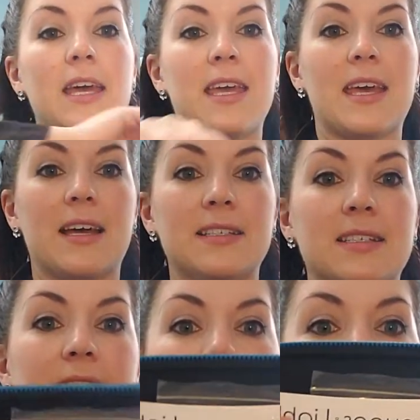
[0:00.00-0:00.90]

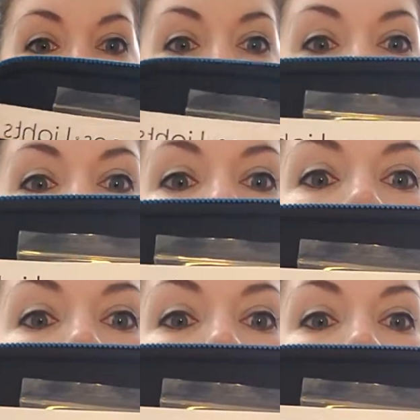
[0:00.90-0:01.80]
And nice place
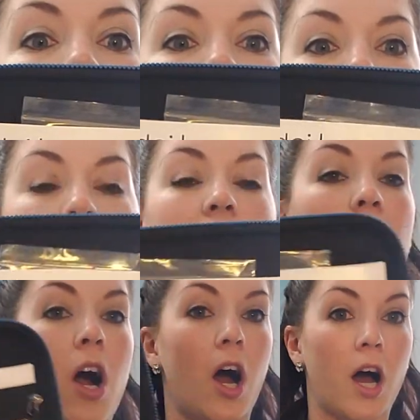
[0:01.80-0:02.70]
that's sectioned
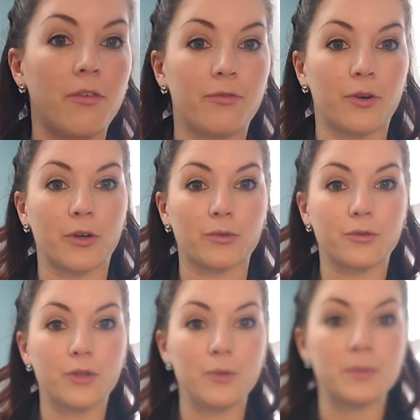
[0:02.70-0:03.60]
off for your
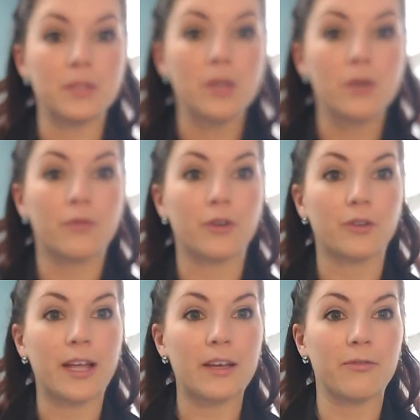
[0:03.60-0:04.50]
loupes, for your
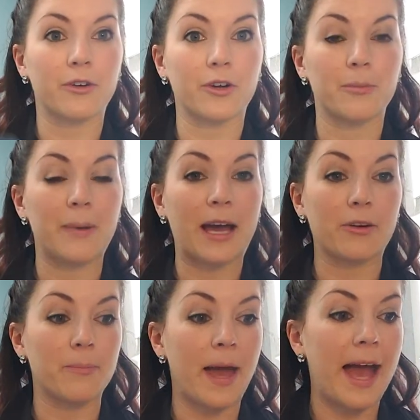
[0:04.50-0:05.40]
light, for your
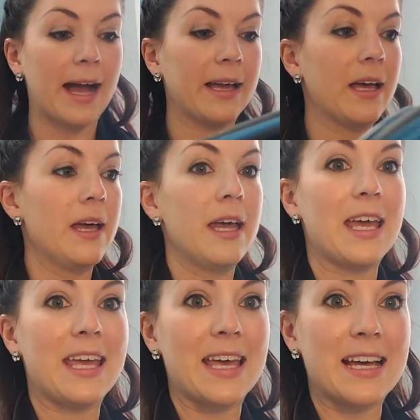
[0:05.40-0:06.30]
battery pack,
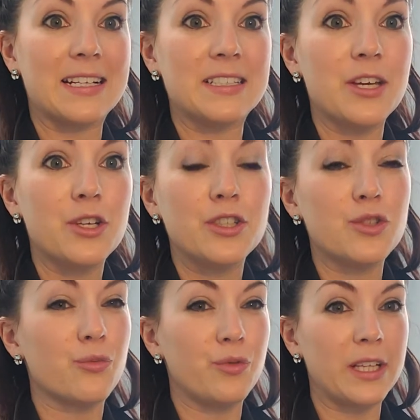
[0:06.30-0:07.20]
and just
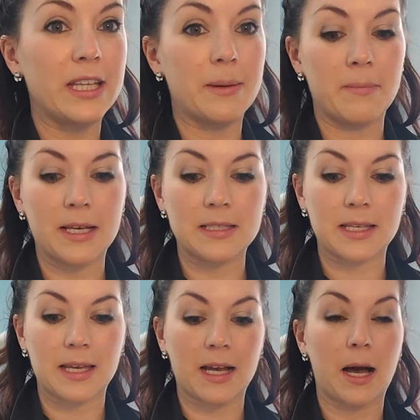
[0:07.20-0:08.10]
a really
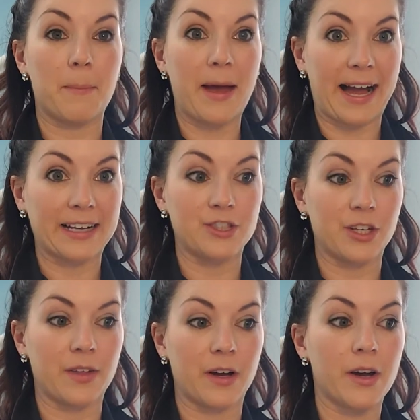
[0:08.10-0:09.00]
amazing um,
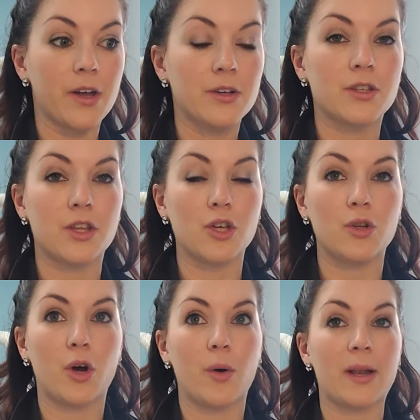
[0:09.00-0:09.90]
packaging there so that you
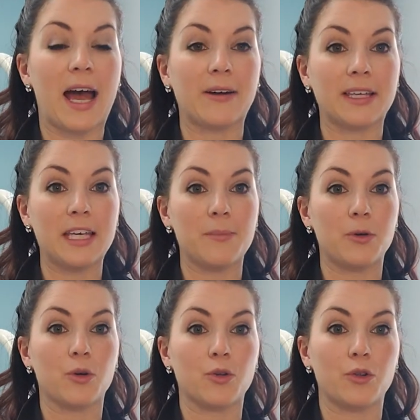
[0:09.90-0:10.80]
know and how to
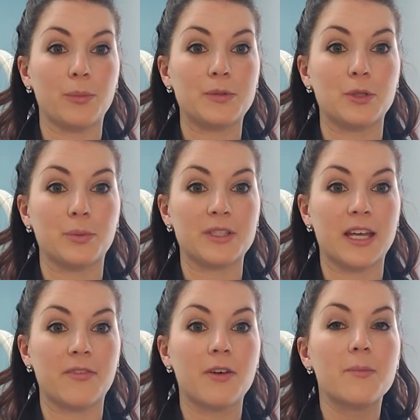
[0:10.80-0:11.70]
keep your loupe super
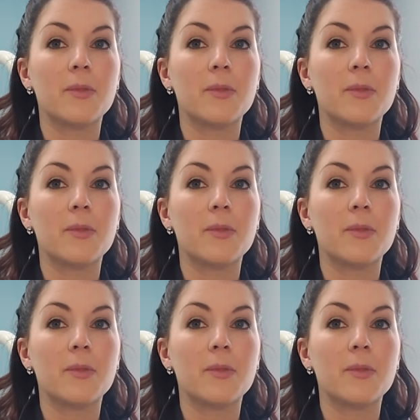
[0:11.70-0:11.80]
safe.